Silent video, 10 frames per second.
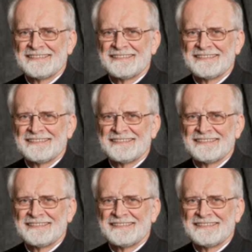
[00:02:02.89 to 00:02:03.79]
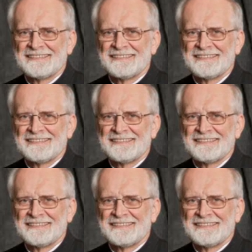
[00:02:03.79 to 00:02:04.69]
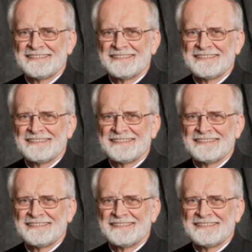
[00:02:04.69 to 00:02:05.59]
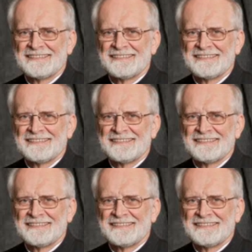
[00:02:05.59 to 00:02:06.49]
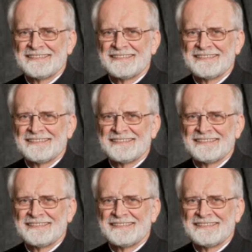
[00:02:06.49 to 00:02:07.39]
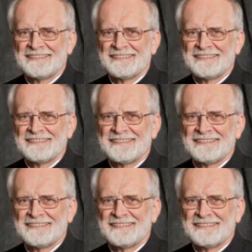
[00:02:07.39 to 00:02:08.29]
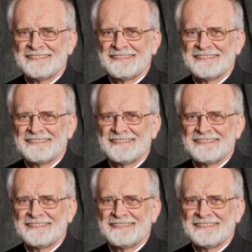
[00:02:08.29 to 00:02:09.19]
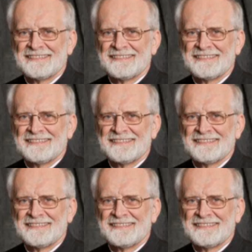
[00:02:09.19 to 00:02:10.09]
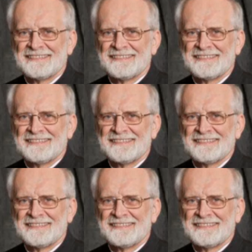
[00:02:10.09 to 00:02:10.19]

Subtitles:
This is a still picture; no speech is visible.